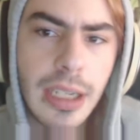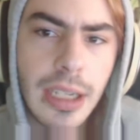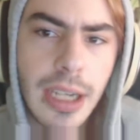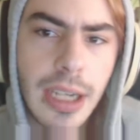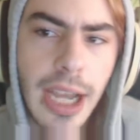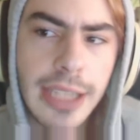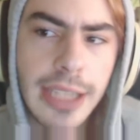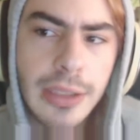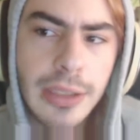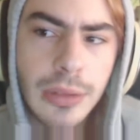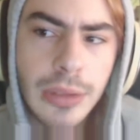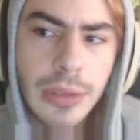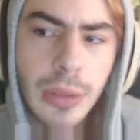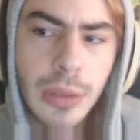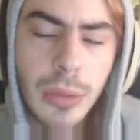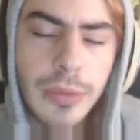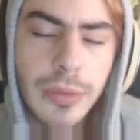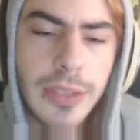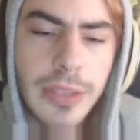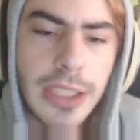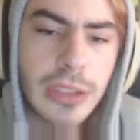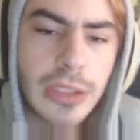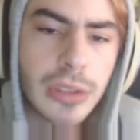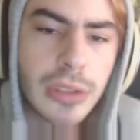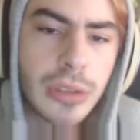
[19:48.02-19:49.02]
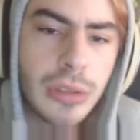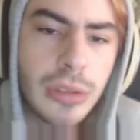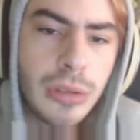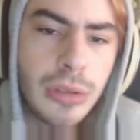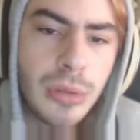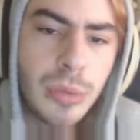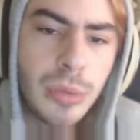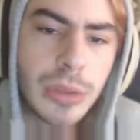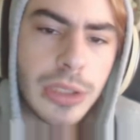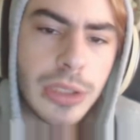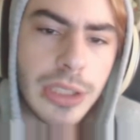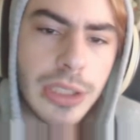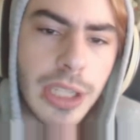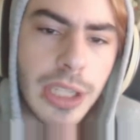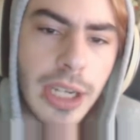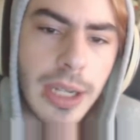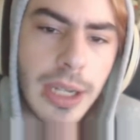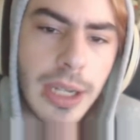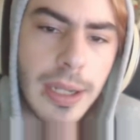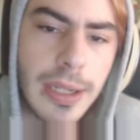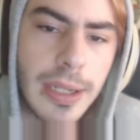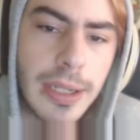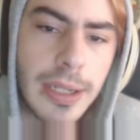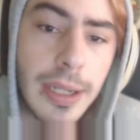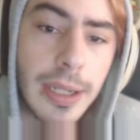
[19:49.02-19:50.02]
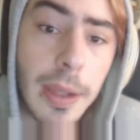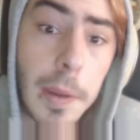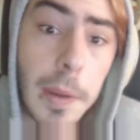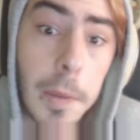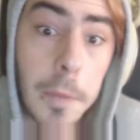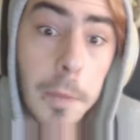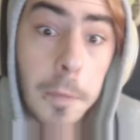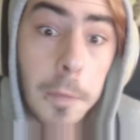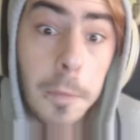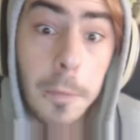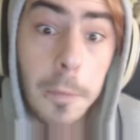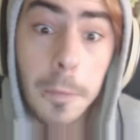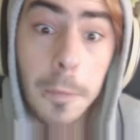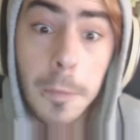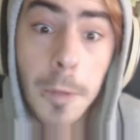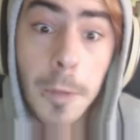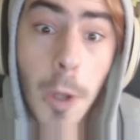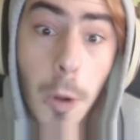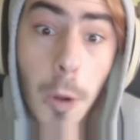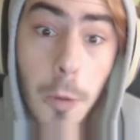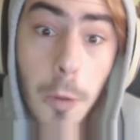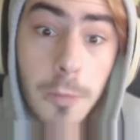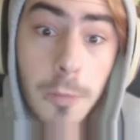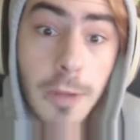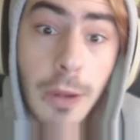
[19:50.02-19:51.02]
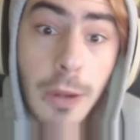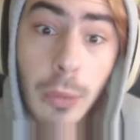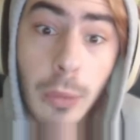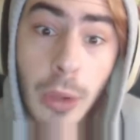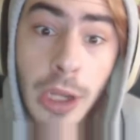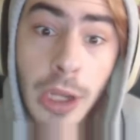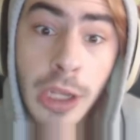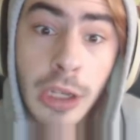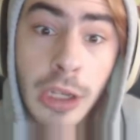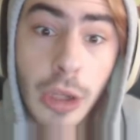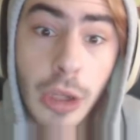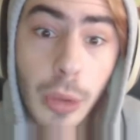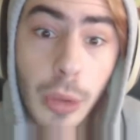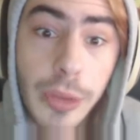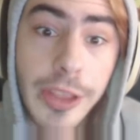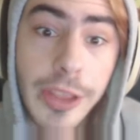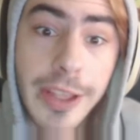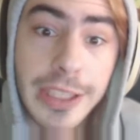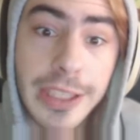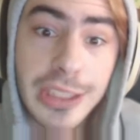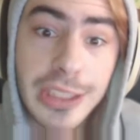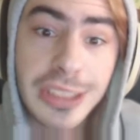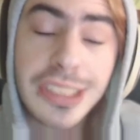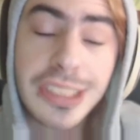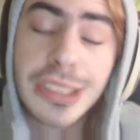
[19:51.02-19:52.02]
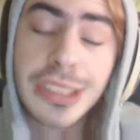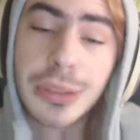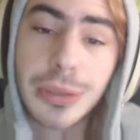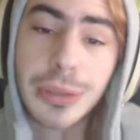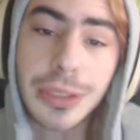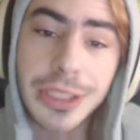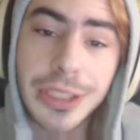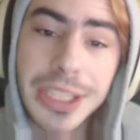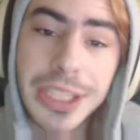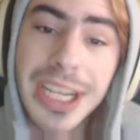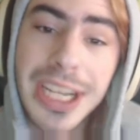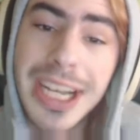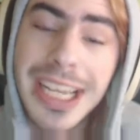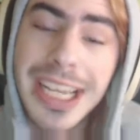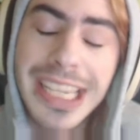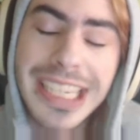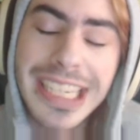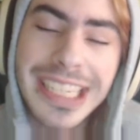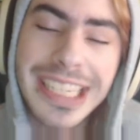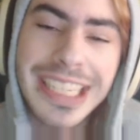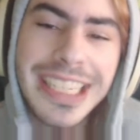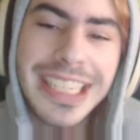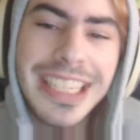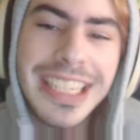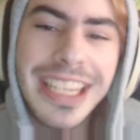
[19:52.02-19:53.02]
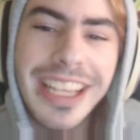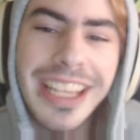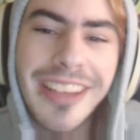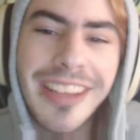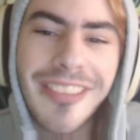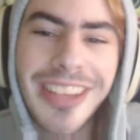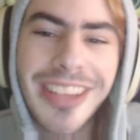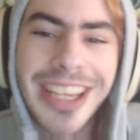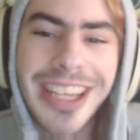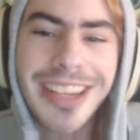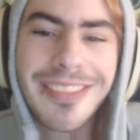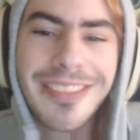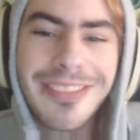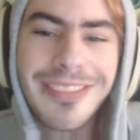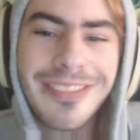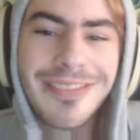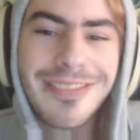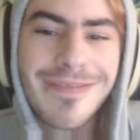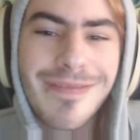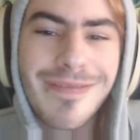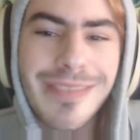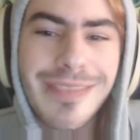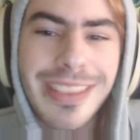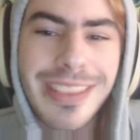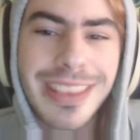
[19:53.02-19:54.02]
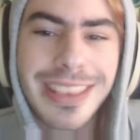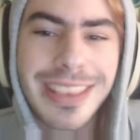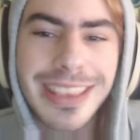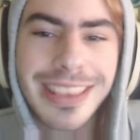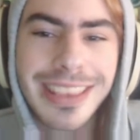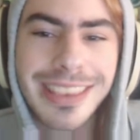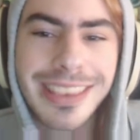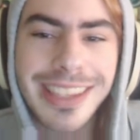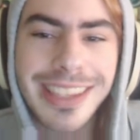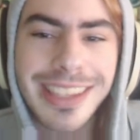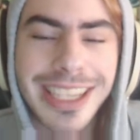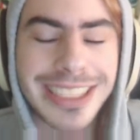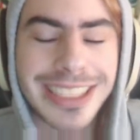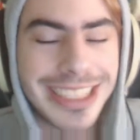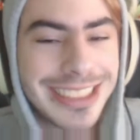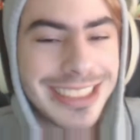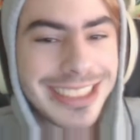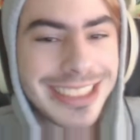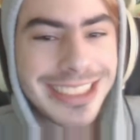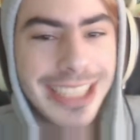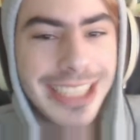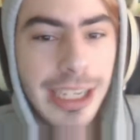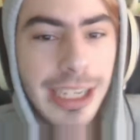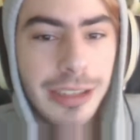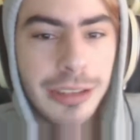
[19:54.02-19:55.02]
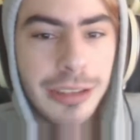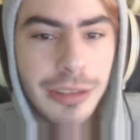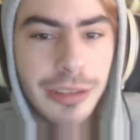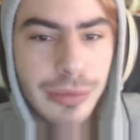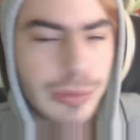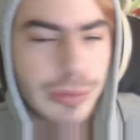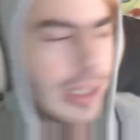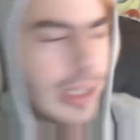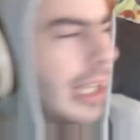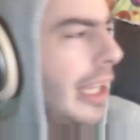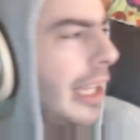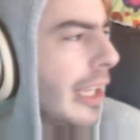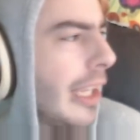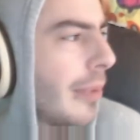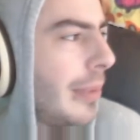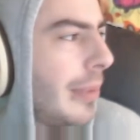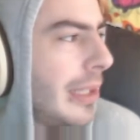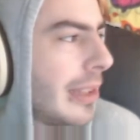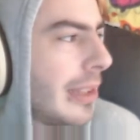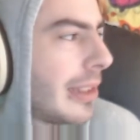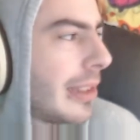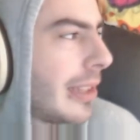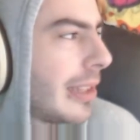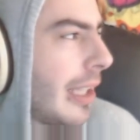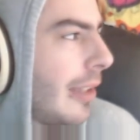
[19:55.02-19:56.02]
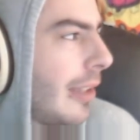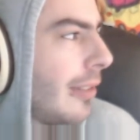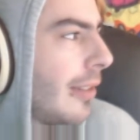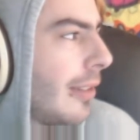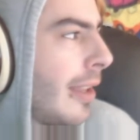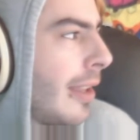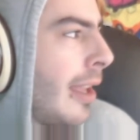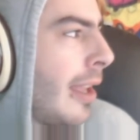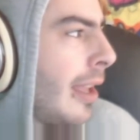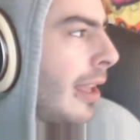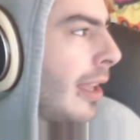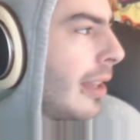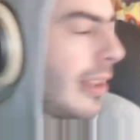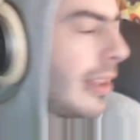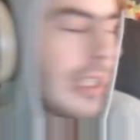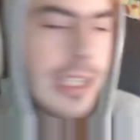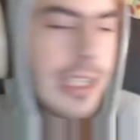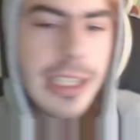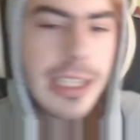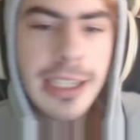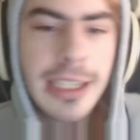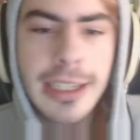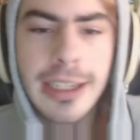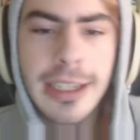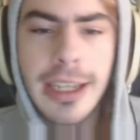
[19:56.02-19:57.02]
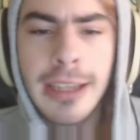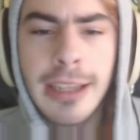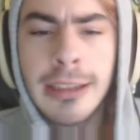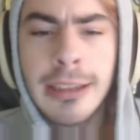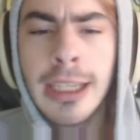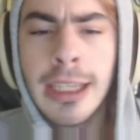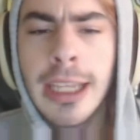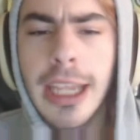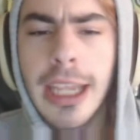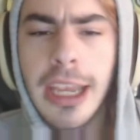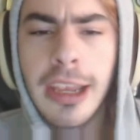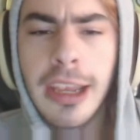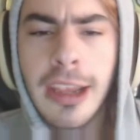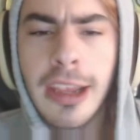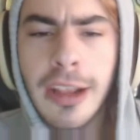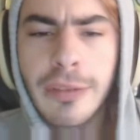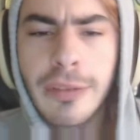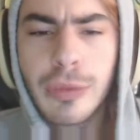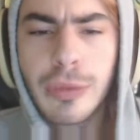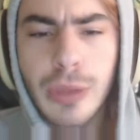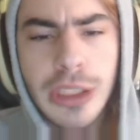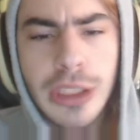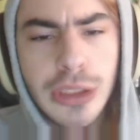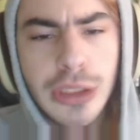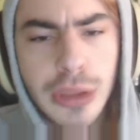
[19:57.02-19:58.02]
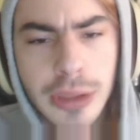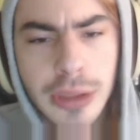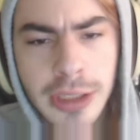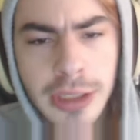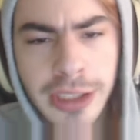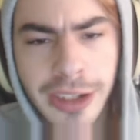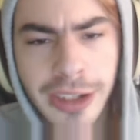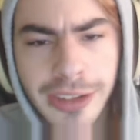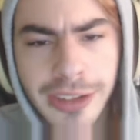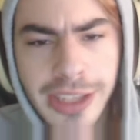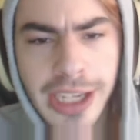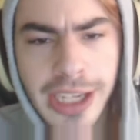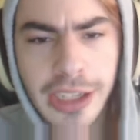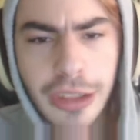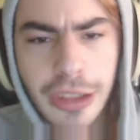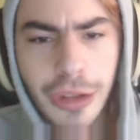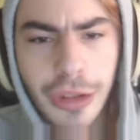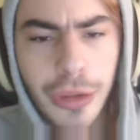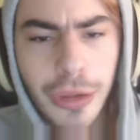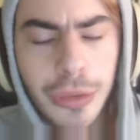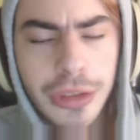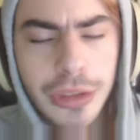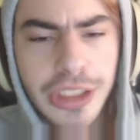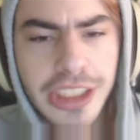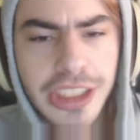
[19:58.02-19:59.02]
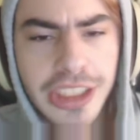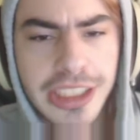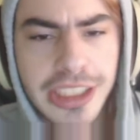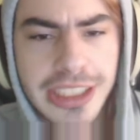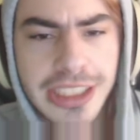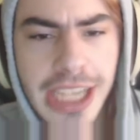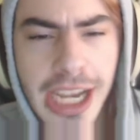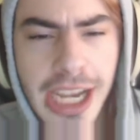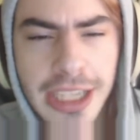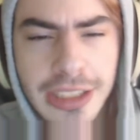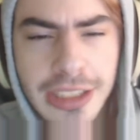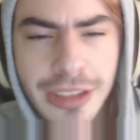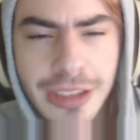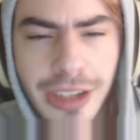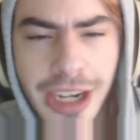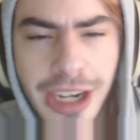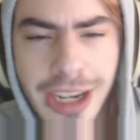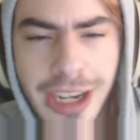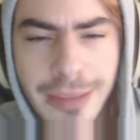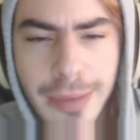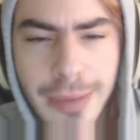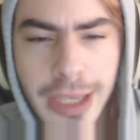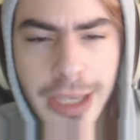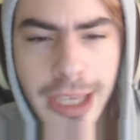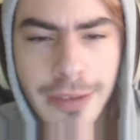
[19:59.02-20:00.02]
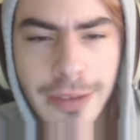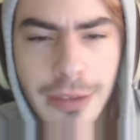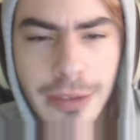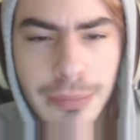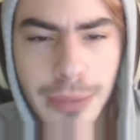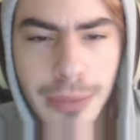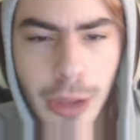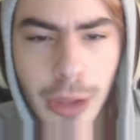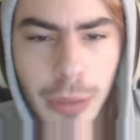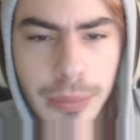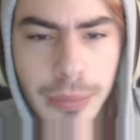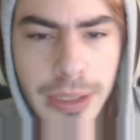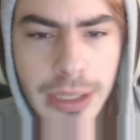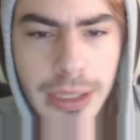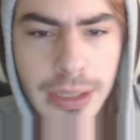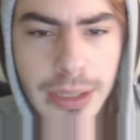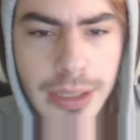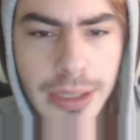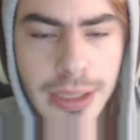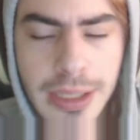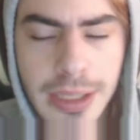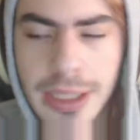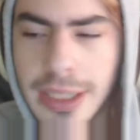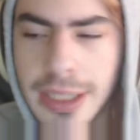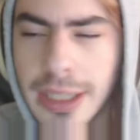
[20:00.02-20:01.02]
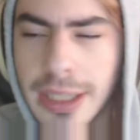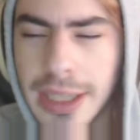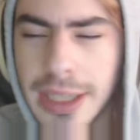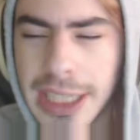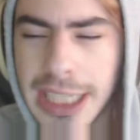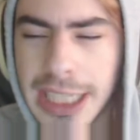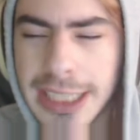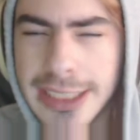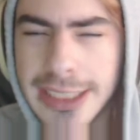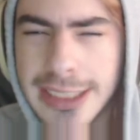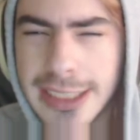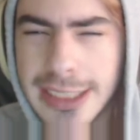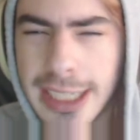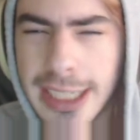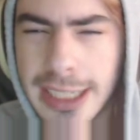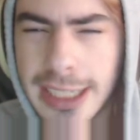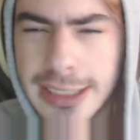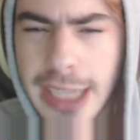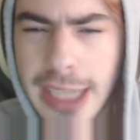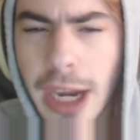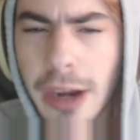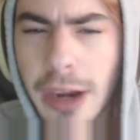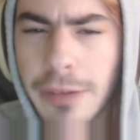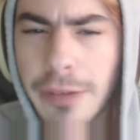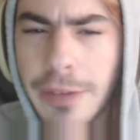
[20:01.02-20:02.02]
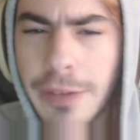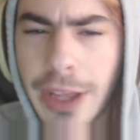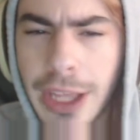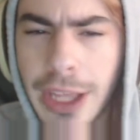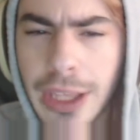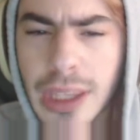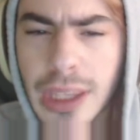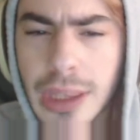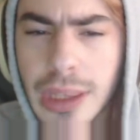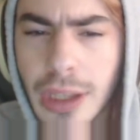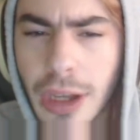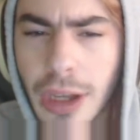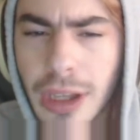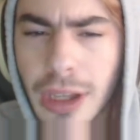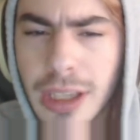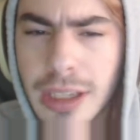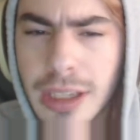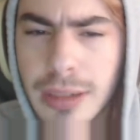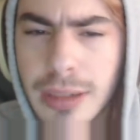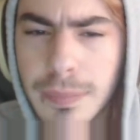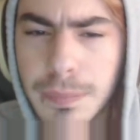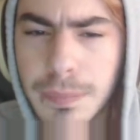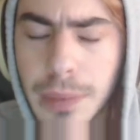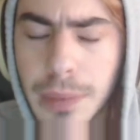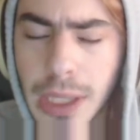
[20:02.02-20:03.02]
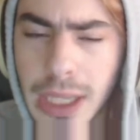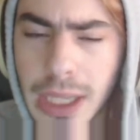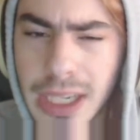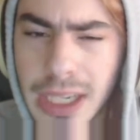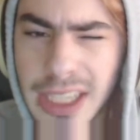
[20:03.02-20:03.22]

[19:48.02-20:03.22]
I don't know if that's true or not. I don't know if I want to know that's true or not. Because that's terrifying. I mean, think if we truly are that close to disaster at any given moment, then that's a terrifying thought. But